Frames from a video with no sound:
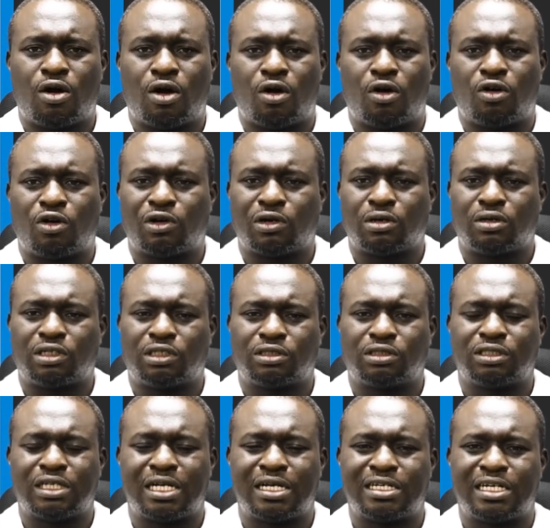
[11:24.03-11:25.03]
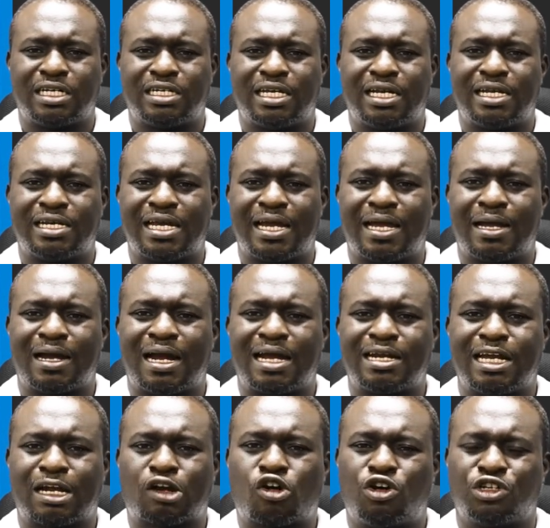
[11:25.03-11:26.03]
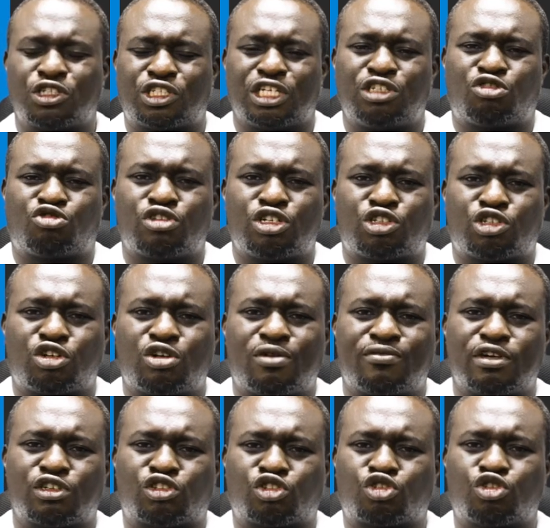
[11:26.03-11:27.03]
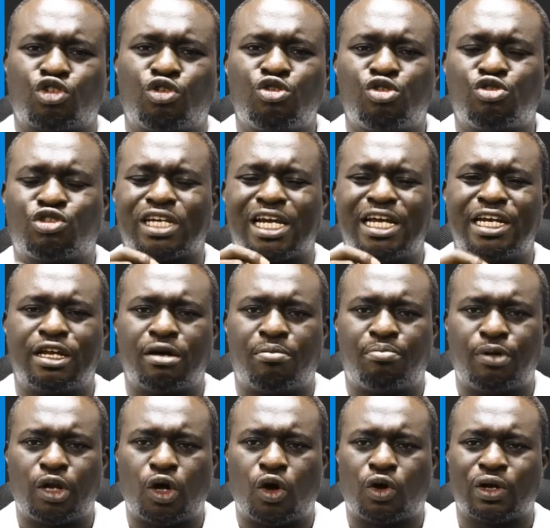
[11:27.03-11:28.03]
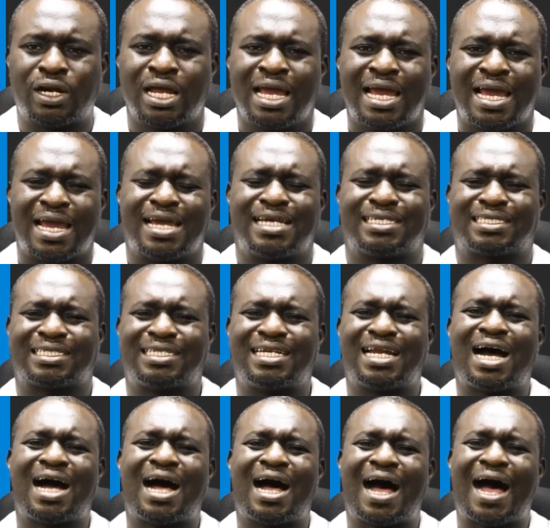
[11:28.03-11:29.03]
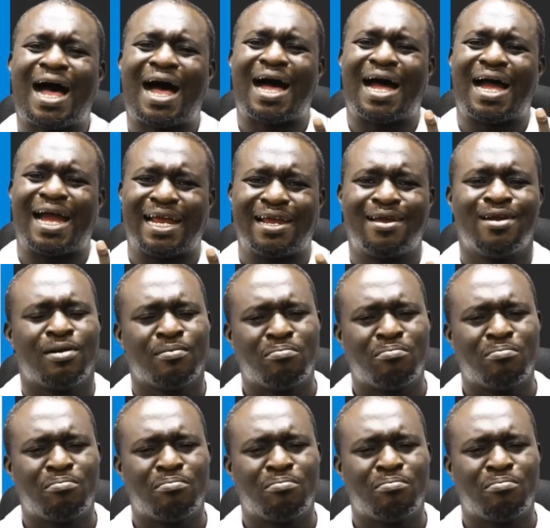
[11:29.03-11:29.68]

or the, the, the, the concentration of the solute in the blood is now high,